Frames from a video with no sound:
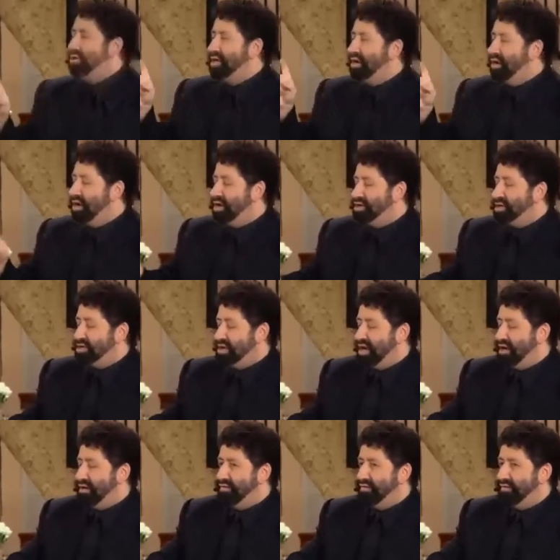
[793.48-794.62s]
The Arch
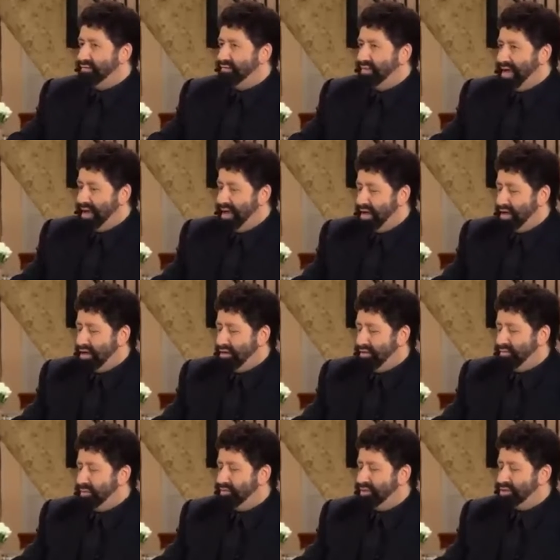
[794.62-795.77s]
of
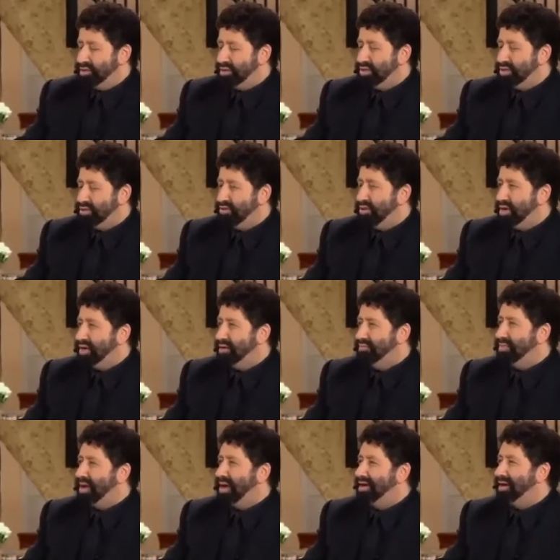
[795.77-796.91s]
Baal was
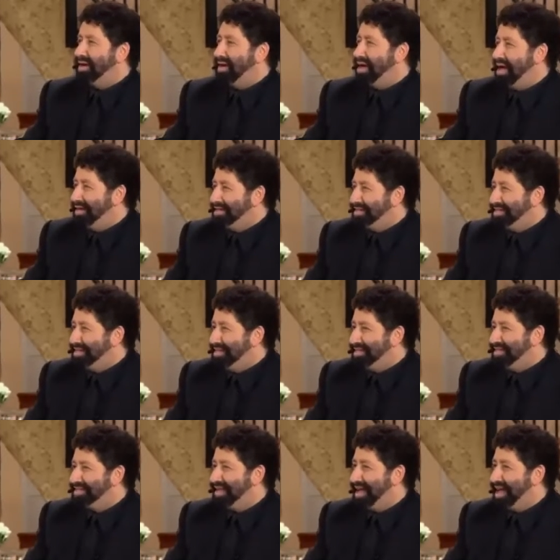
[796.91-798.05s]
destroyed by
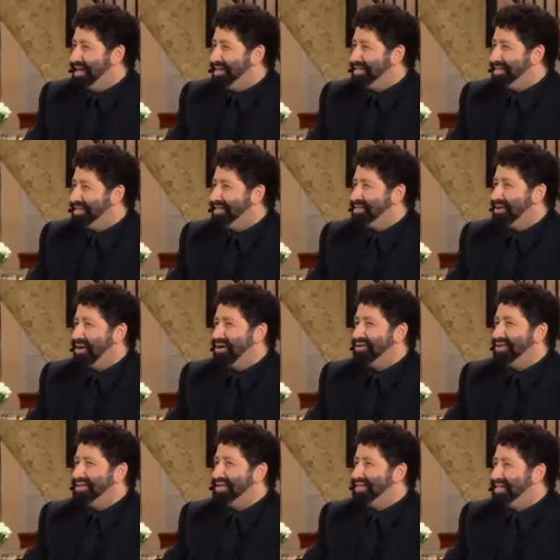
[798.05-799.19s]
ISIS. ISIS are
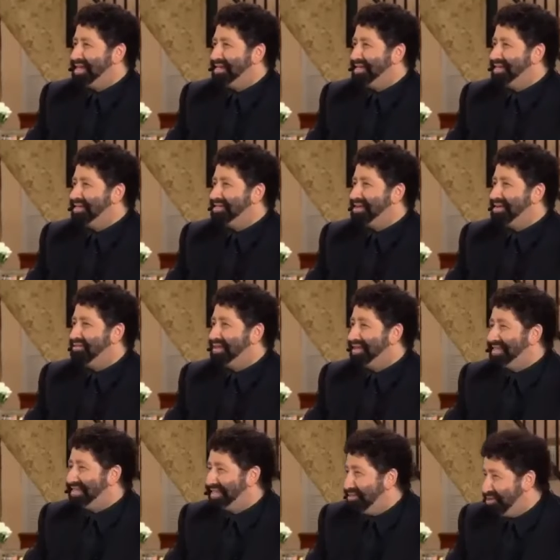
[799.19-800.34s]
the descendants of the
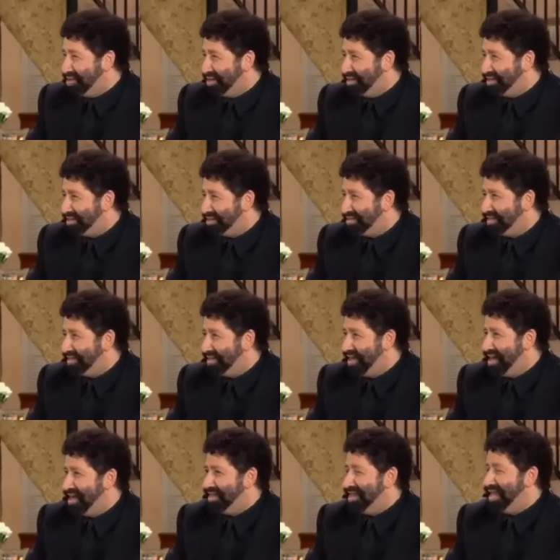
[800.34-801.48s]
Assyrians.
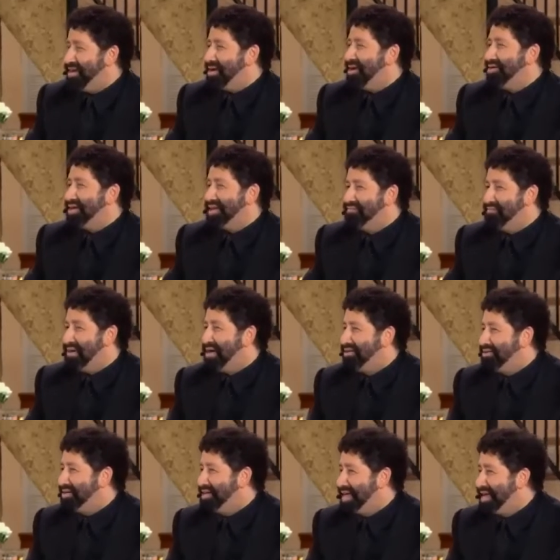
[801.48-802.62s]
They are the
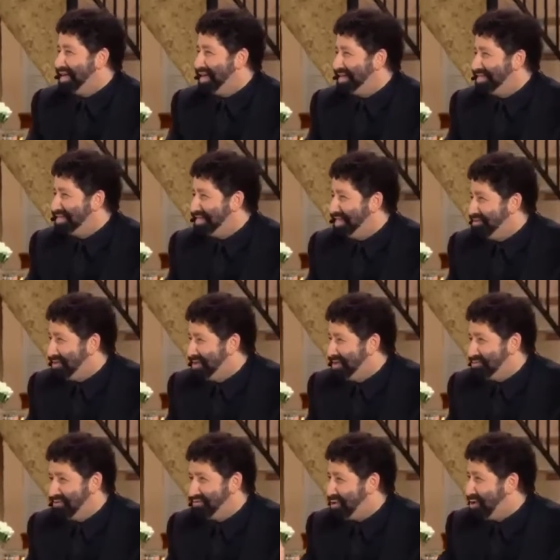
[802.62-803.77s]
modern-day
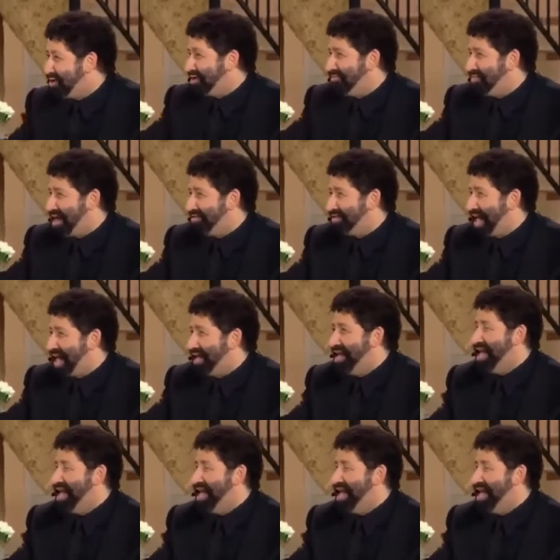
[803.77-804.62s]
Assyrians. We've talked about that.